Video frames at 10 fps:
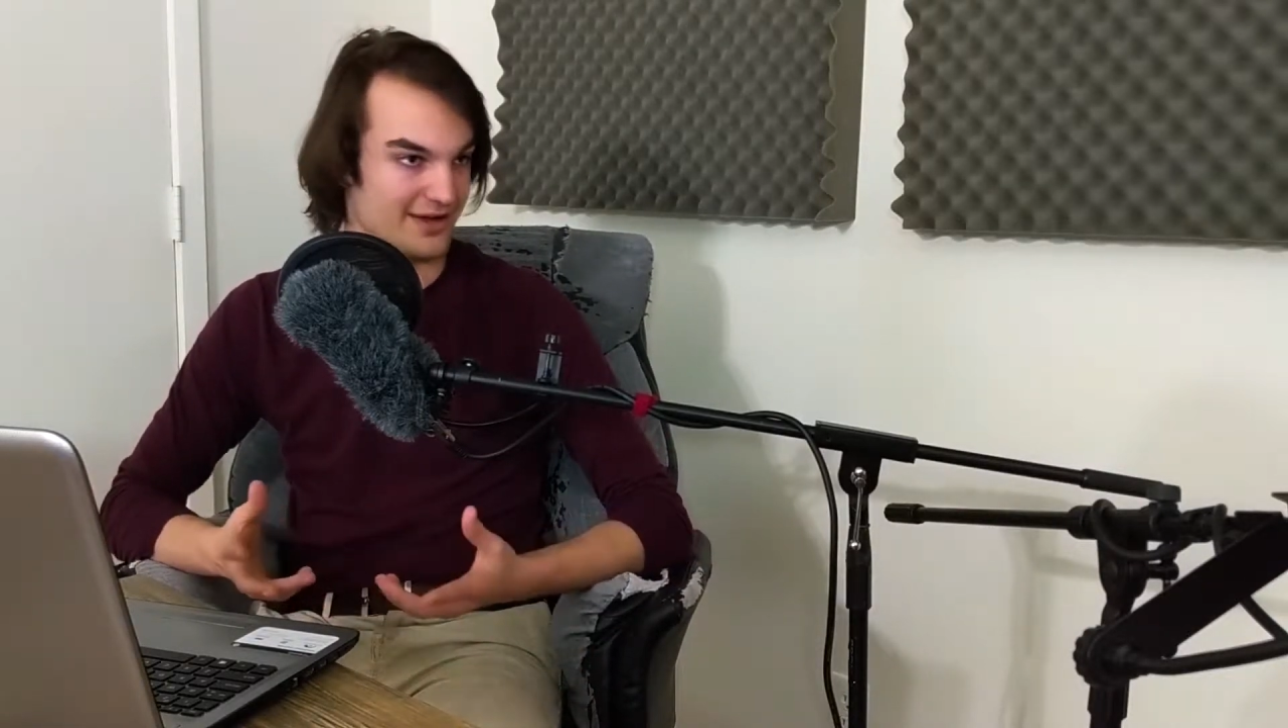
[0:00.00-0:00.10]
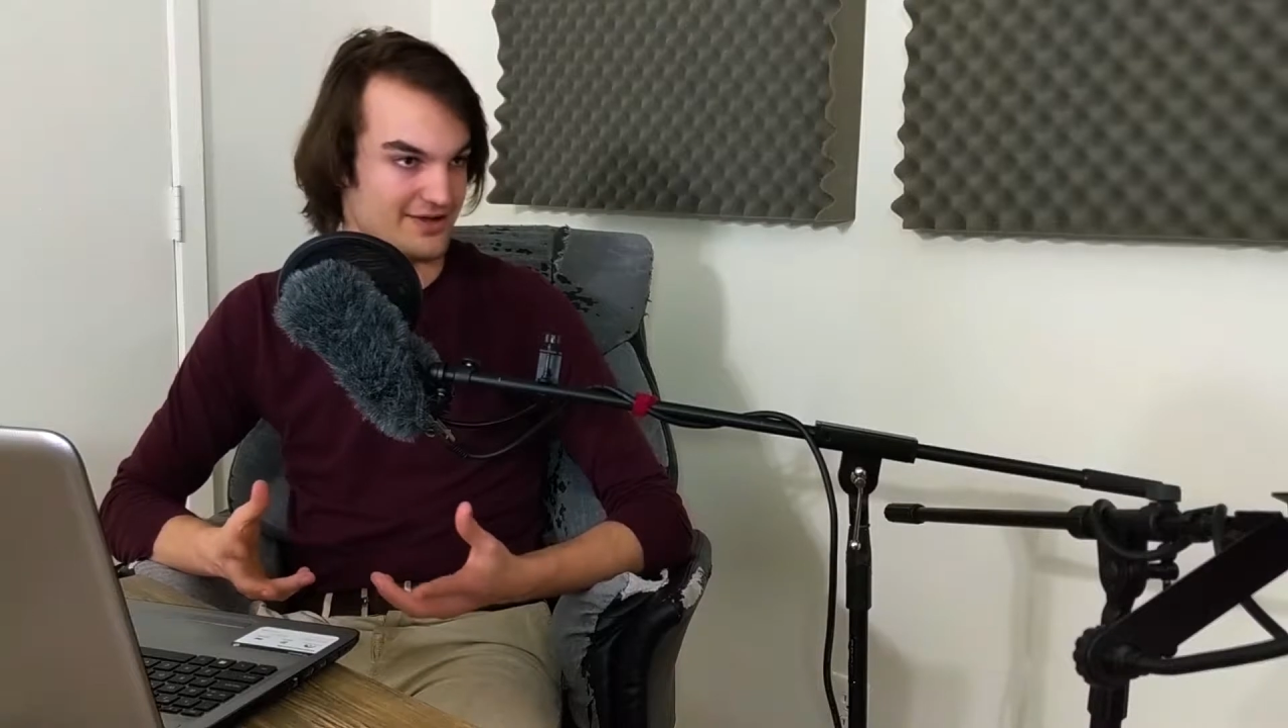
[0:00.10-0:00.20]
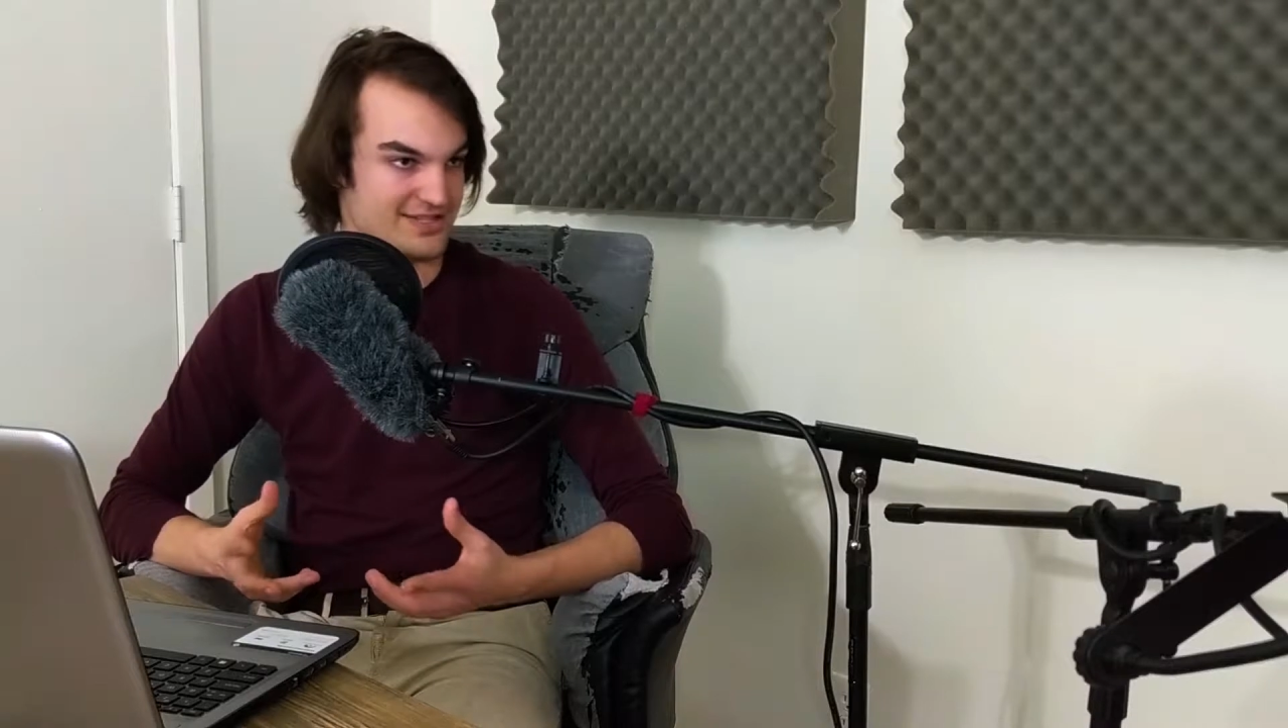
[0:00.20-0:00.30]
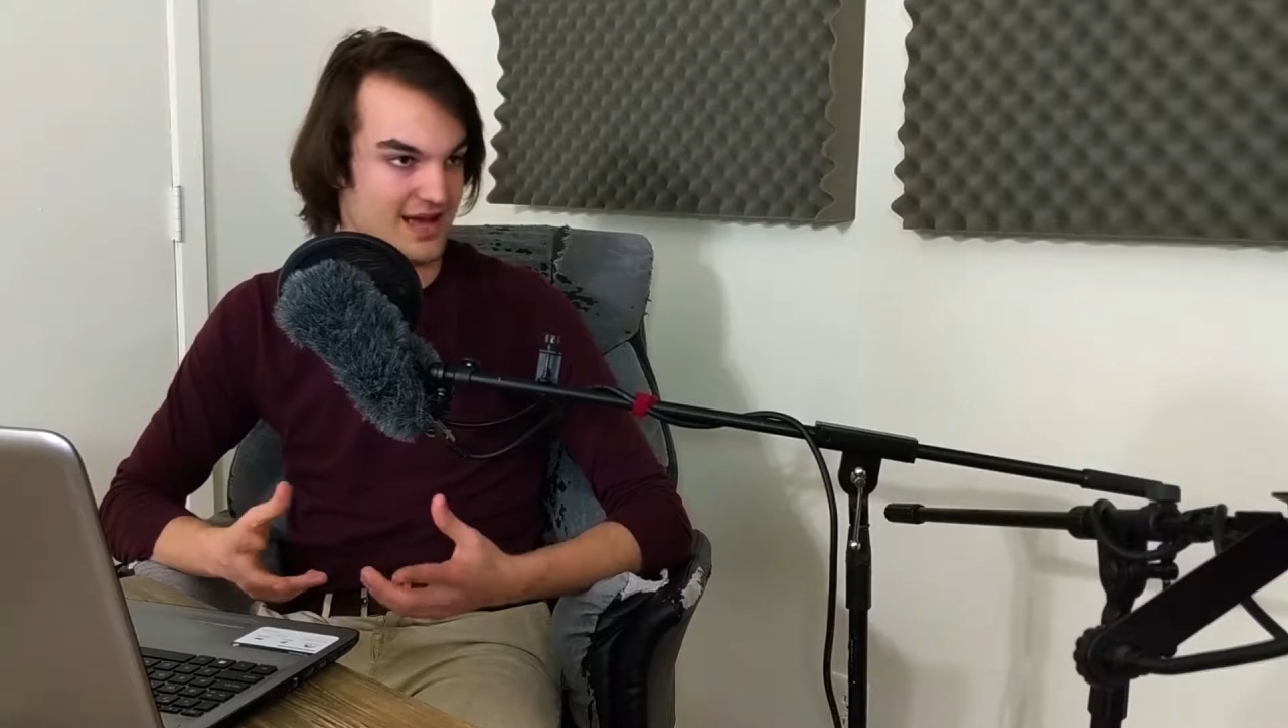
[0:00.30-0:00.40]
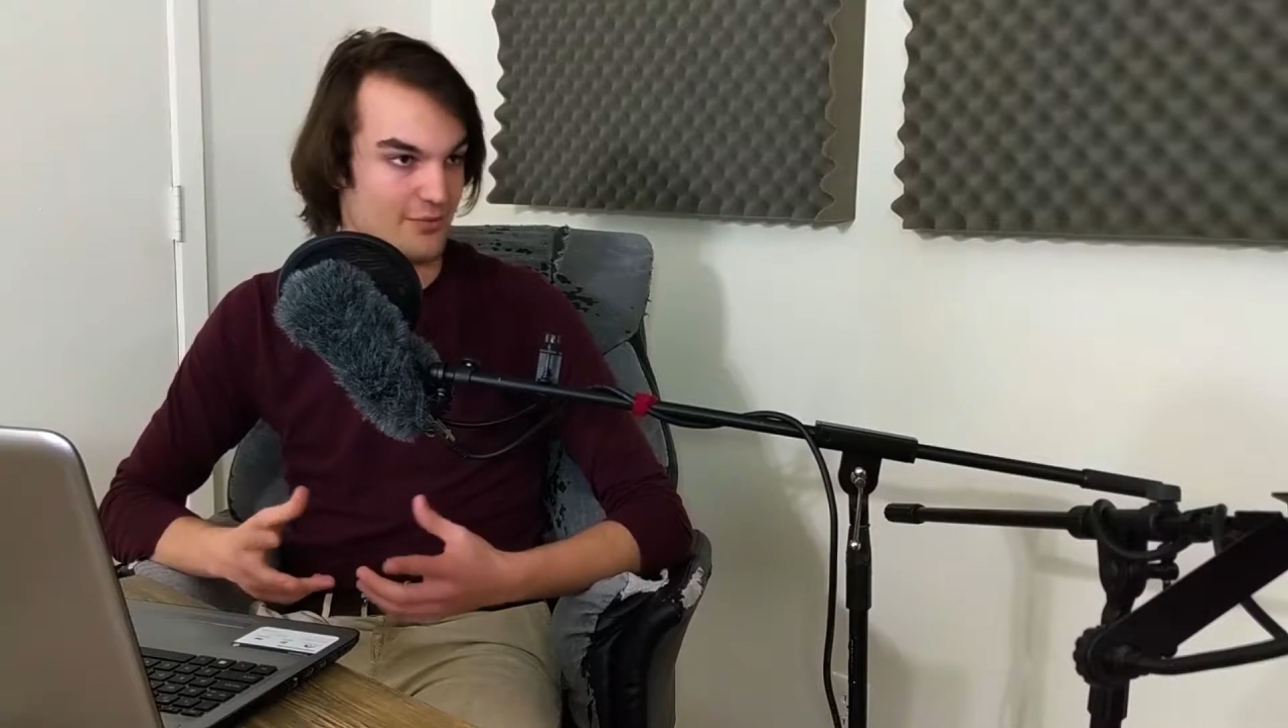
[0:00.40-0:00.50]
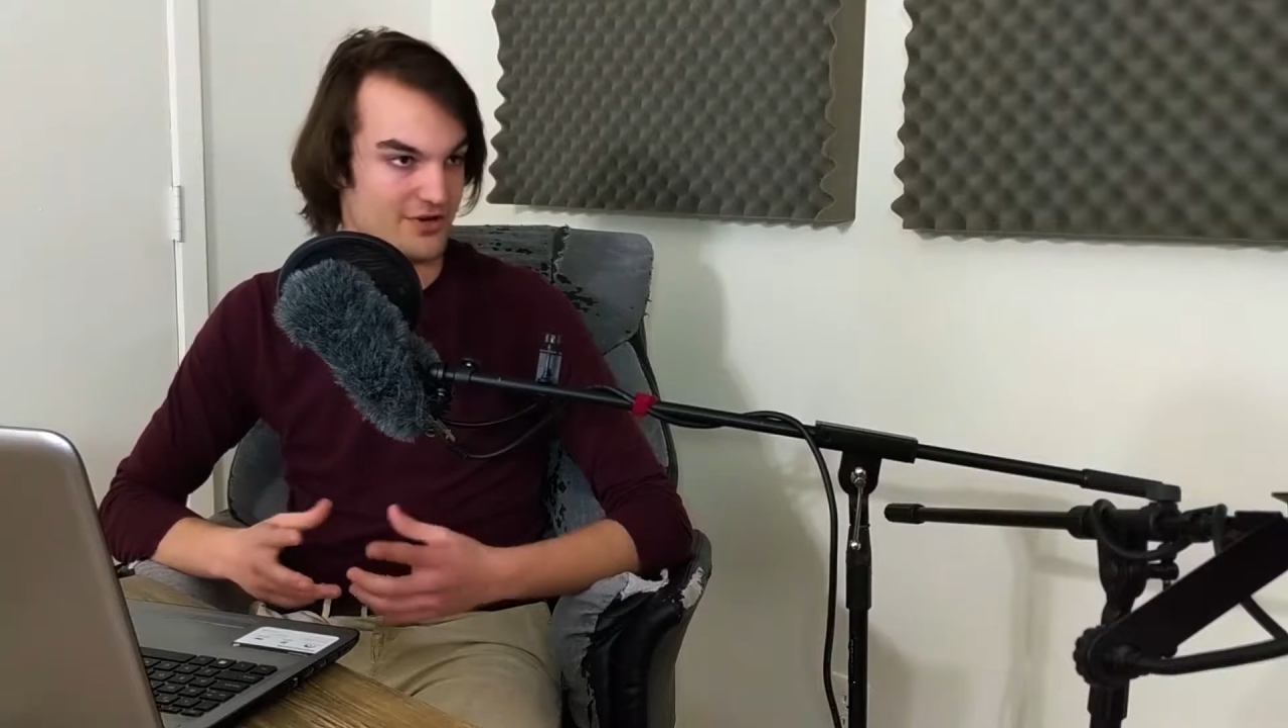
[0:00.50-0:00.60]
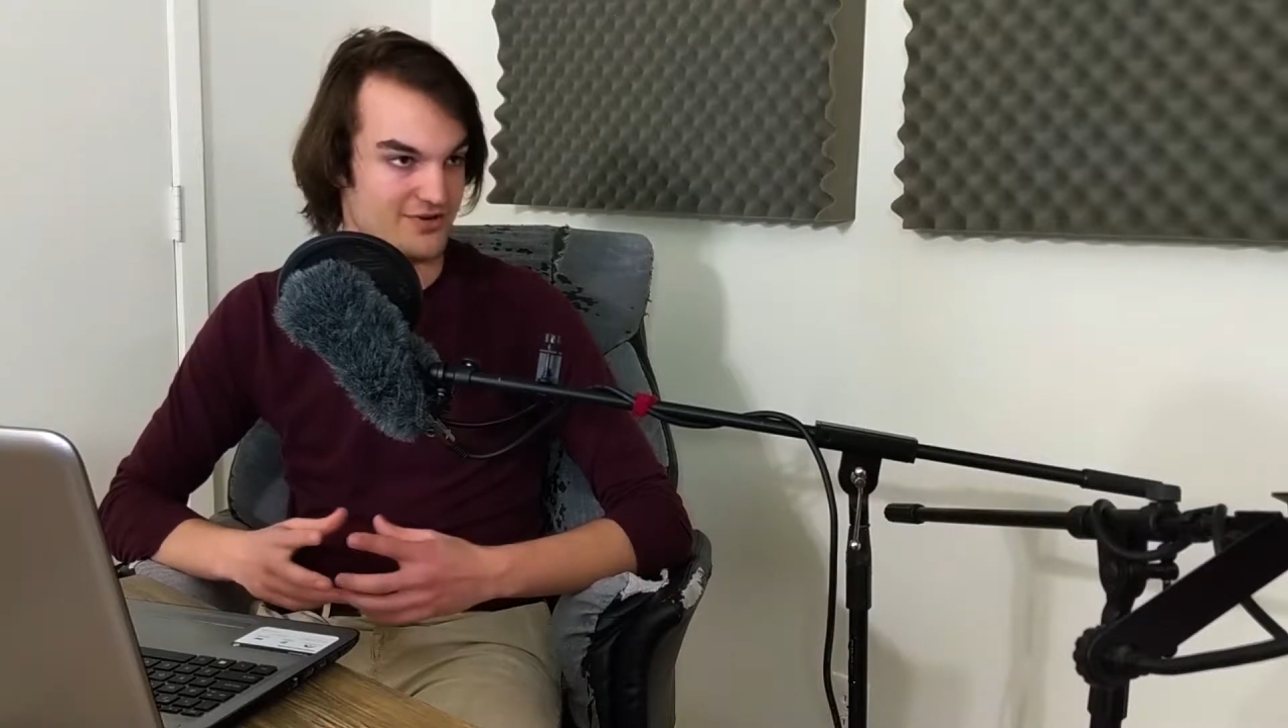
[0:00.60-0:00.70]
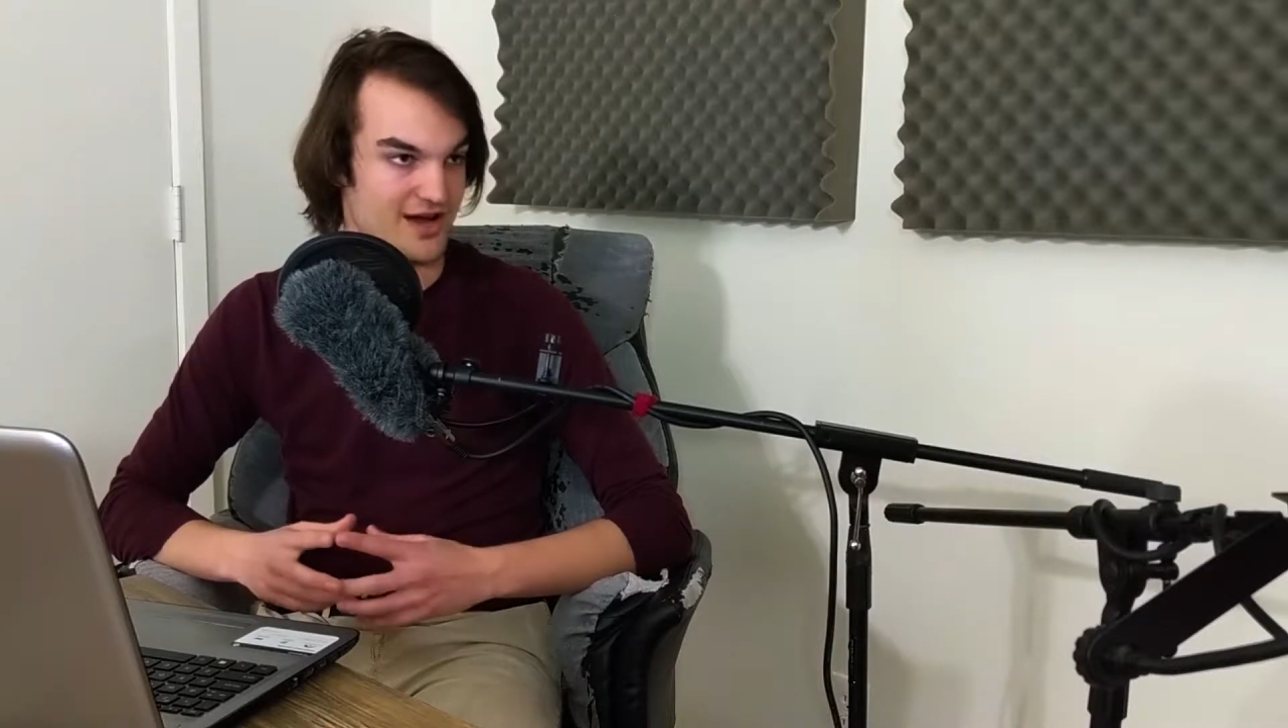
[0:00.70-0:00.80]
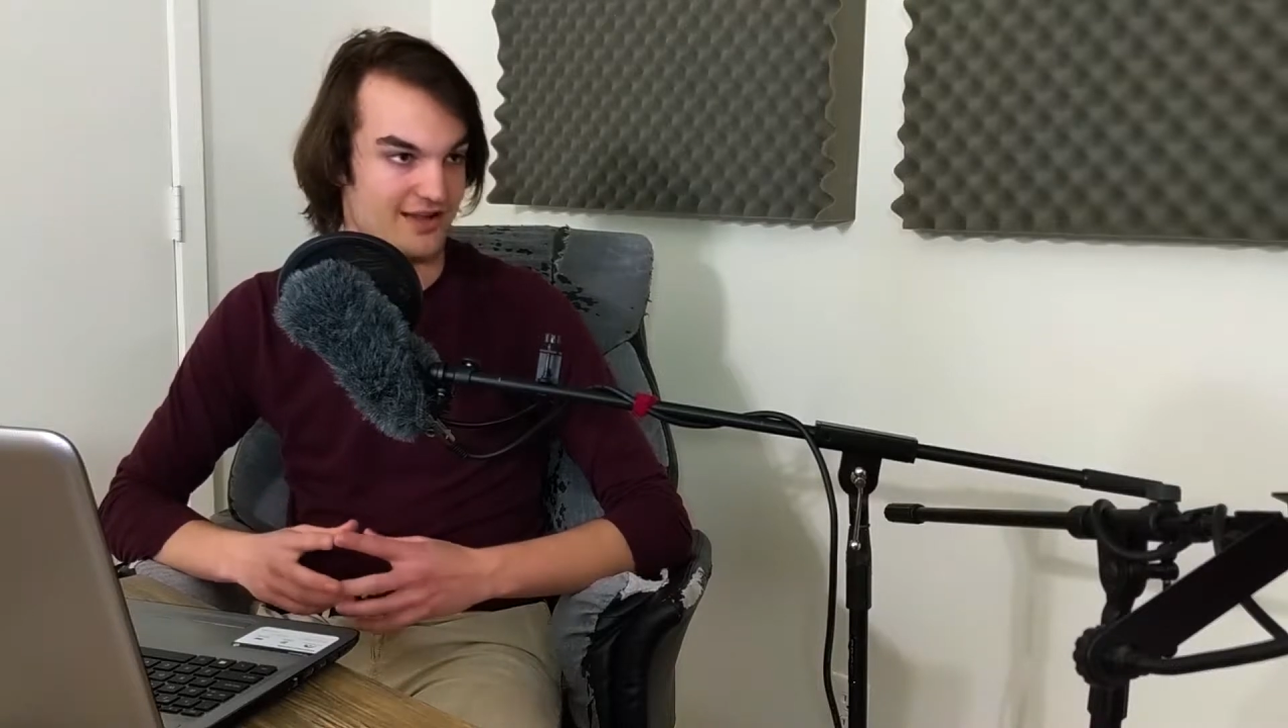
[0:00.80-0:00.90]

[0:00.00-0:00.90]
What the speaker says: all the time when you're not